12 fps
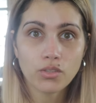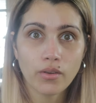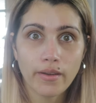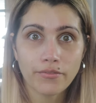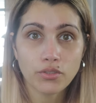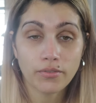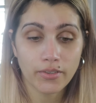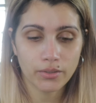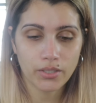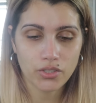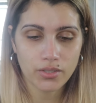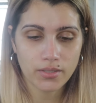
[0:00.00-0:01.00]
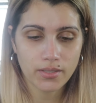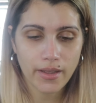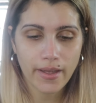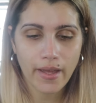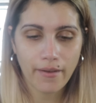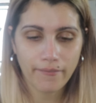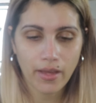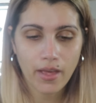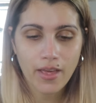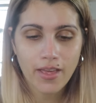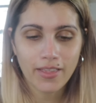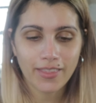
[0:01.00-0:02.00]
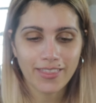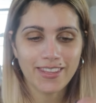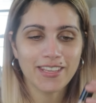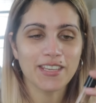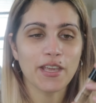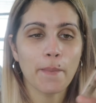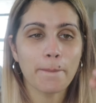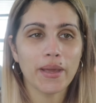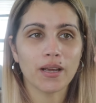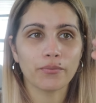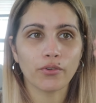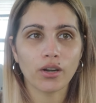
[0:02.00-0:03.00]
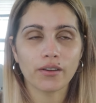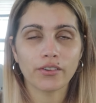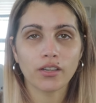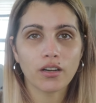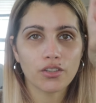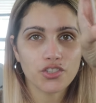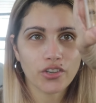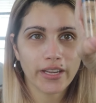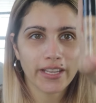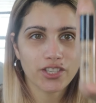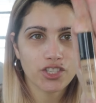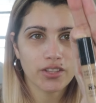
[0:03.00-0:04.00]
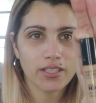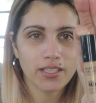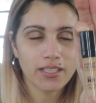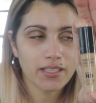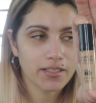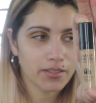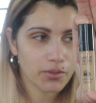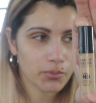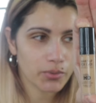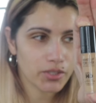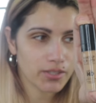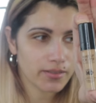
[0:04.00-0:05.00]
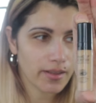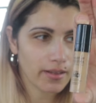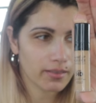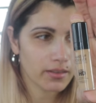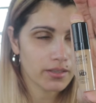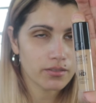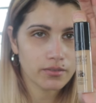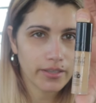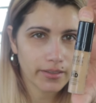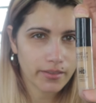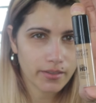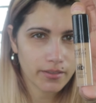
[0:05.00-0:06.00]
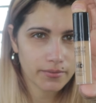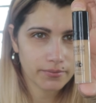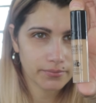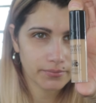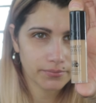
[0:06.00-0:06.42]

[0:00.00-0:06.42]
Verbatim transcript: So I have two foundations. I have the Makeup Forever Ultra HD, which is that little right there.